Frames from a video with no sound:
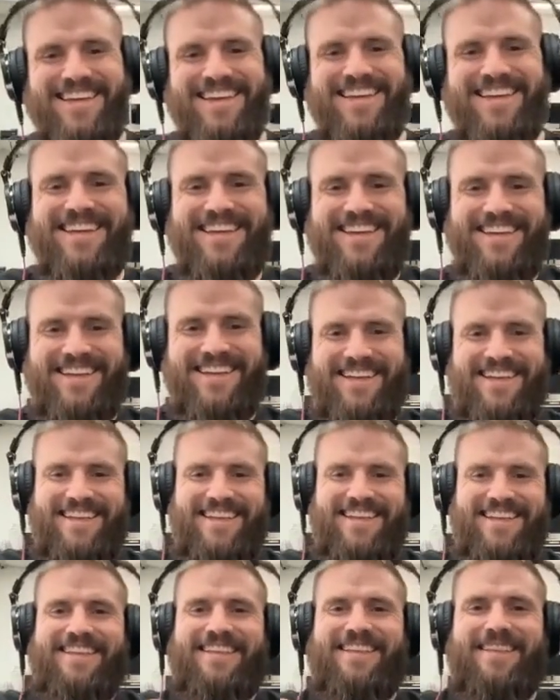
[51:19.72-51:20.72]

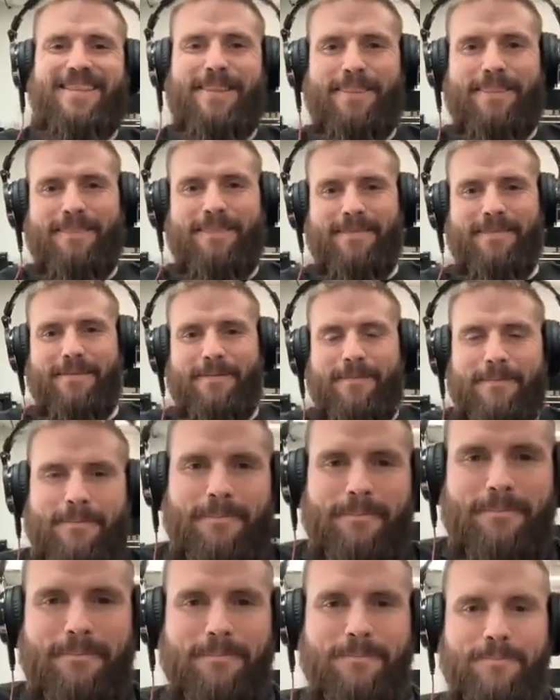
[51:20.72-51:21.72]

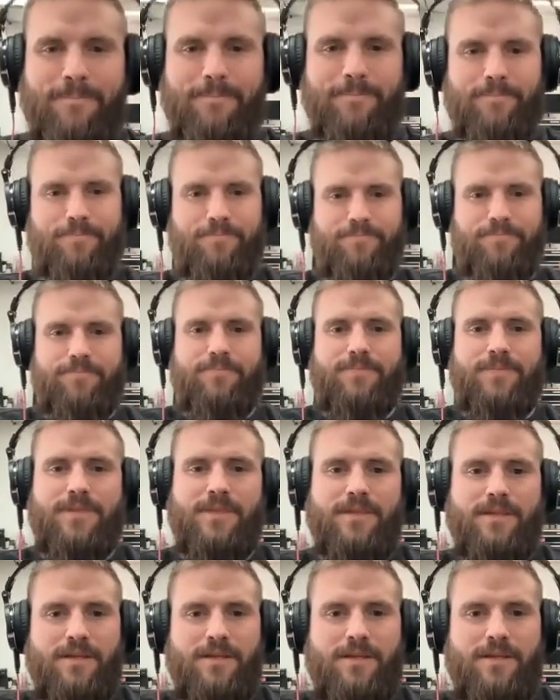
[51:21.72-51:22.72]

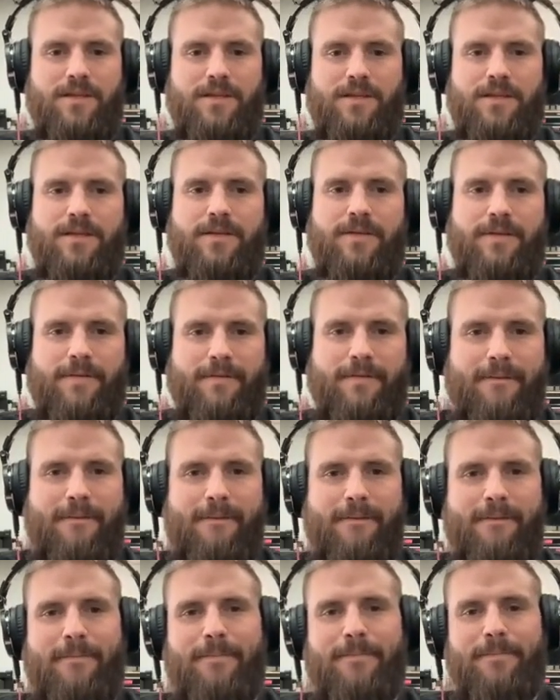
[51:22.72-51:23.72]

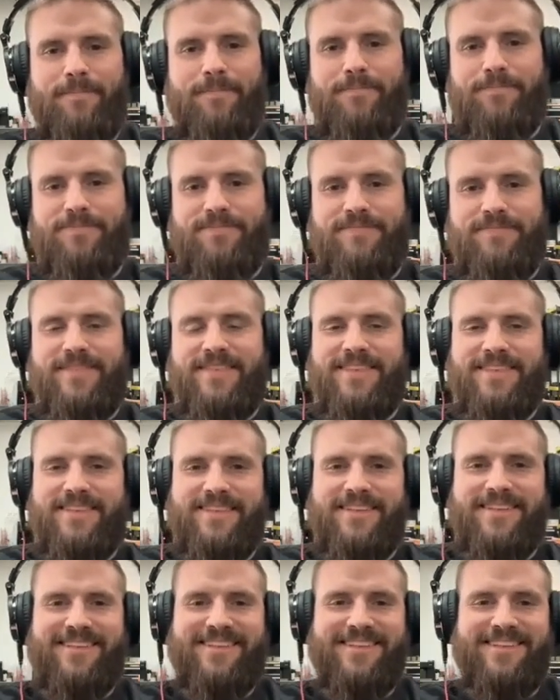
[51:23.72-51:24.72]

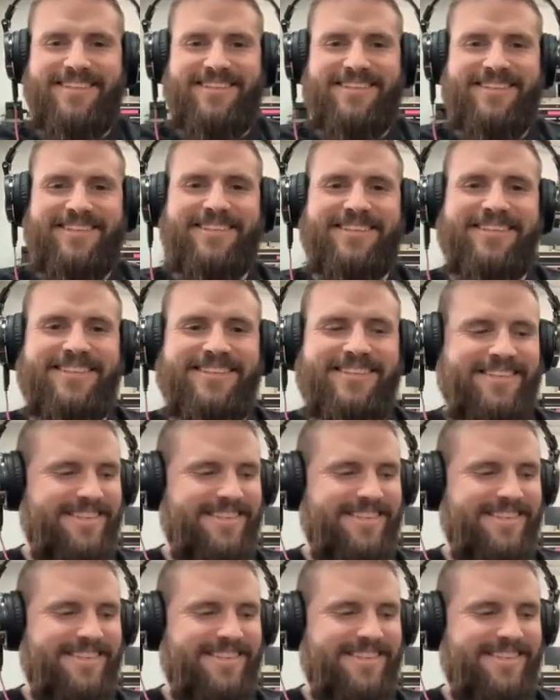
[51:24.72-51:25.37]
This person isn't speaking.